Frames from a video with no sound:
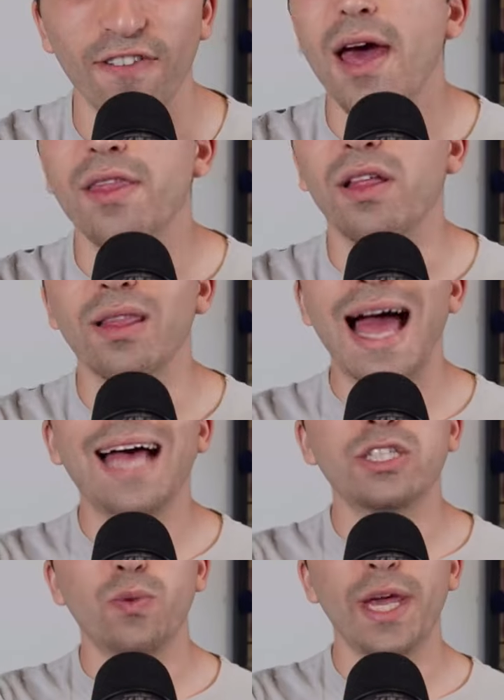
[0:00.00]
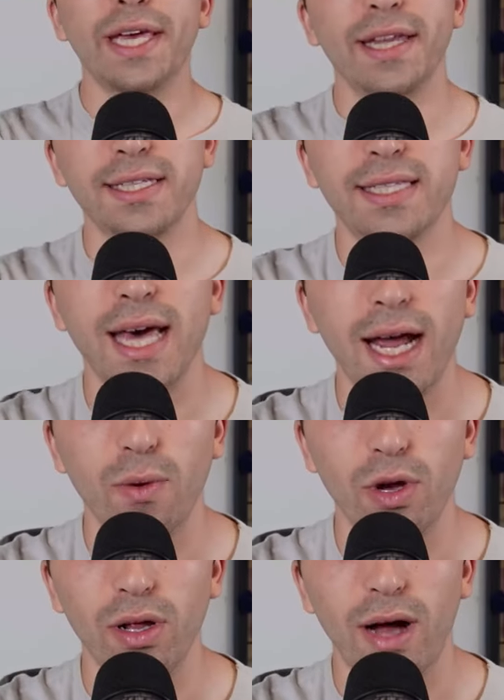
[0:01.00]
The last weakness that I
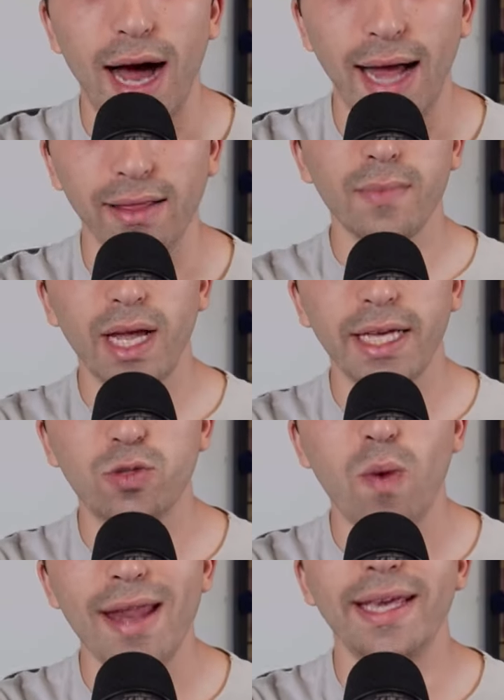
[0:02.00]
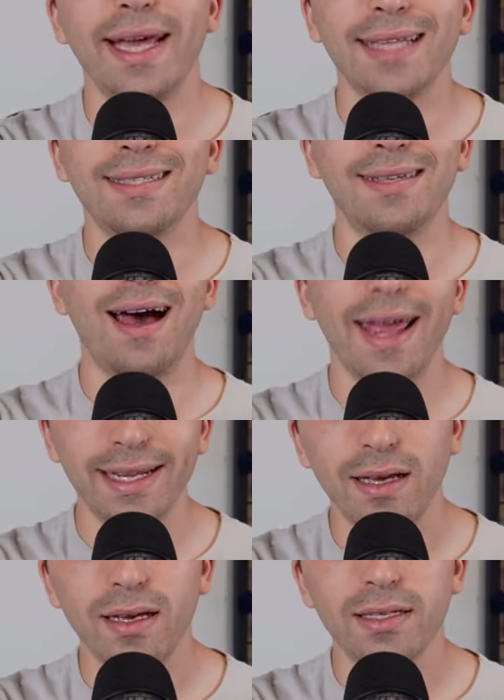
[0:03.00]
will highlight is when he gets
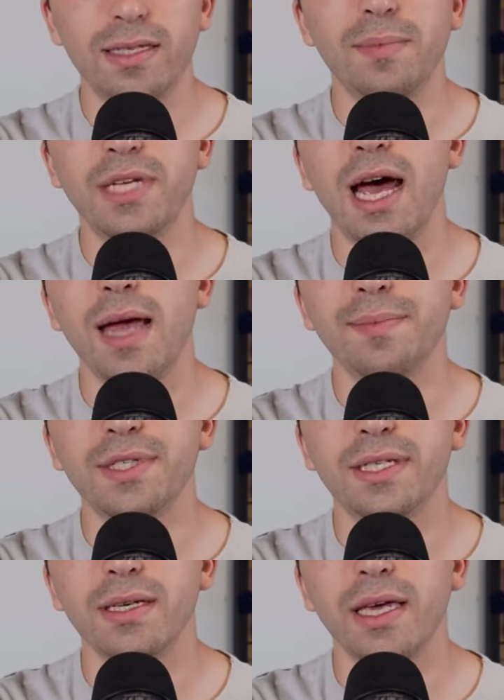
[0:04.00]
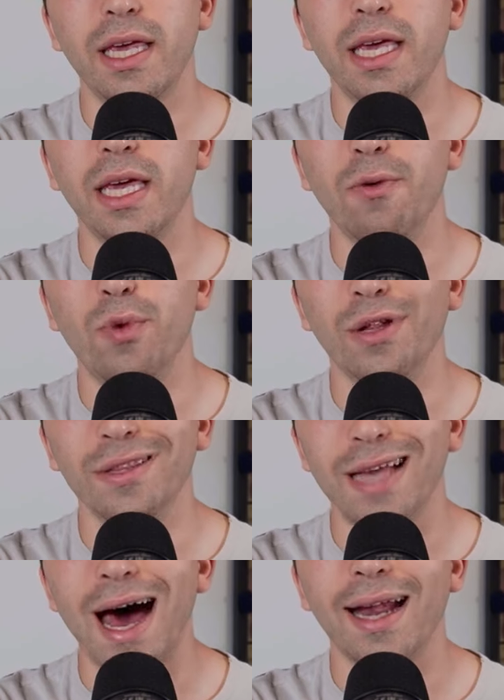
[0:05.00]
tight, sometimes he will
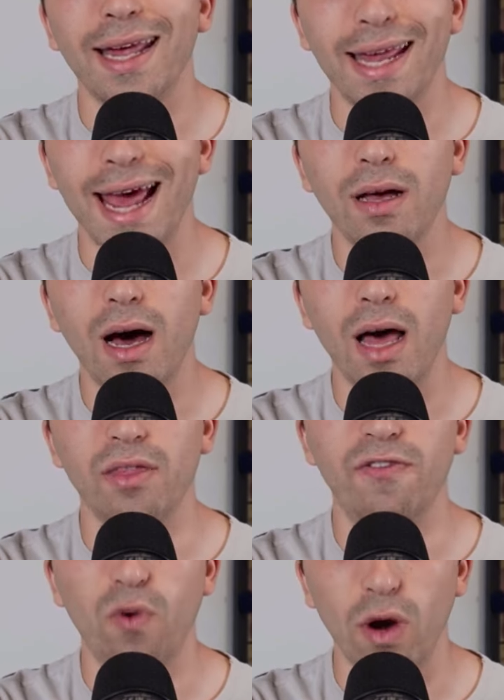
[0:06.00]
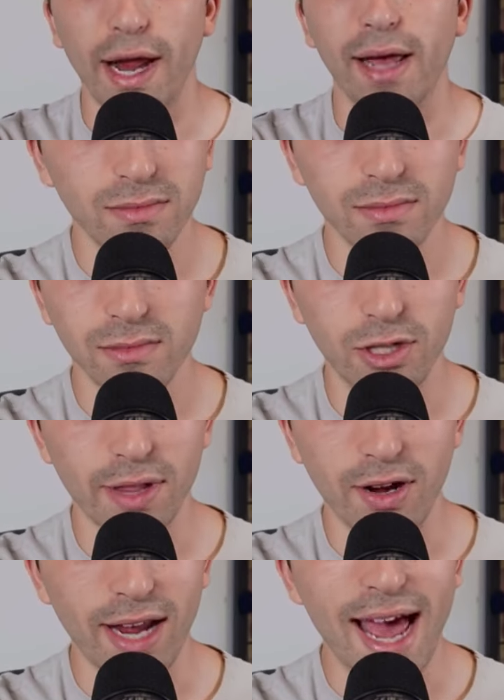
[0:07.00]
not hit out on the forehand. So
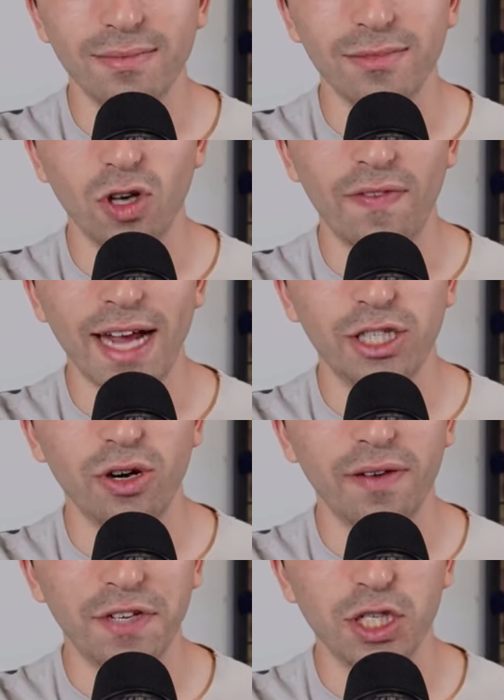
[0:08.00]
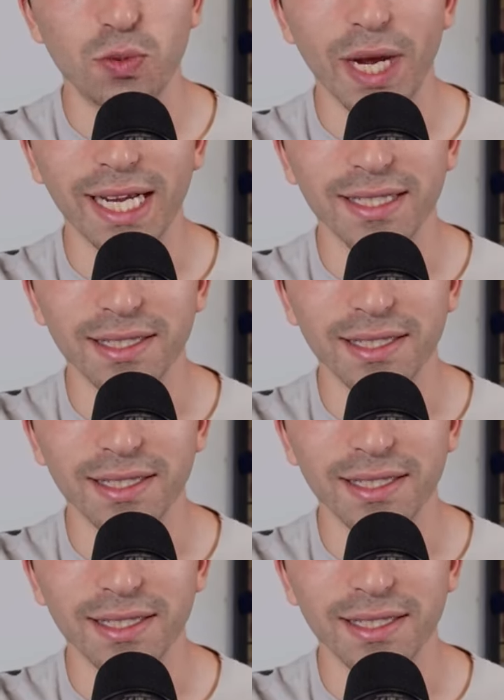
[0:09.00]
there you have it, Novak Djokovic's weaknesses.